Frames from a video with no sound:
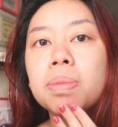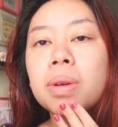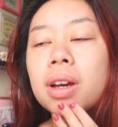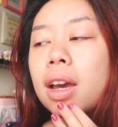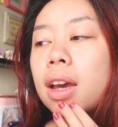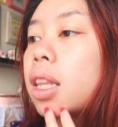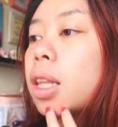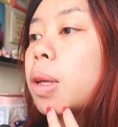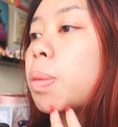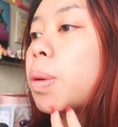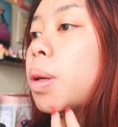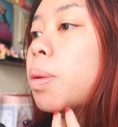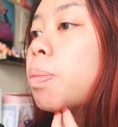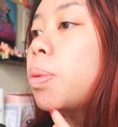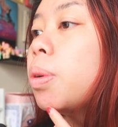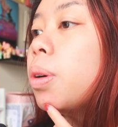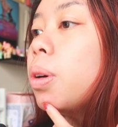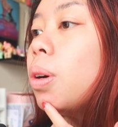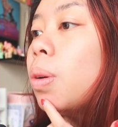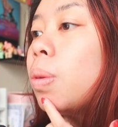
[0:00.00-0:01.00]
but the
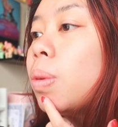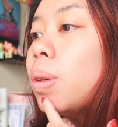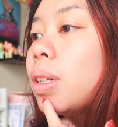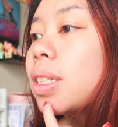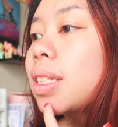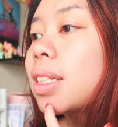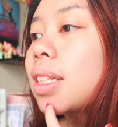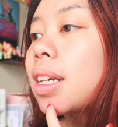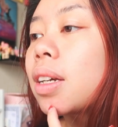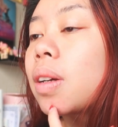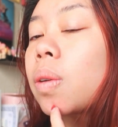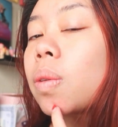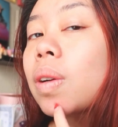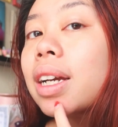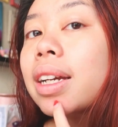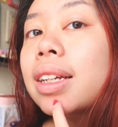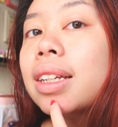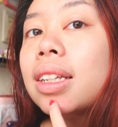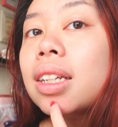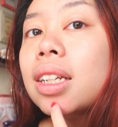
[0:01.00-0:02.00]
pimple was like
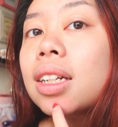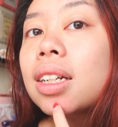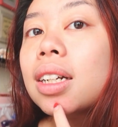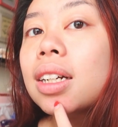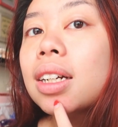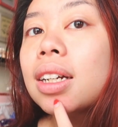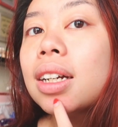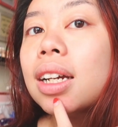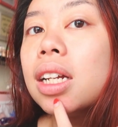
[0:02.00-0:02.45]
right here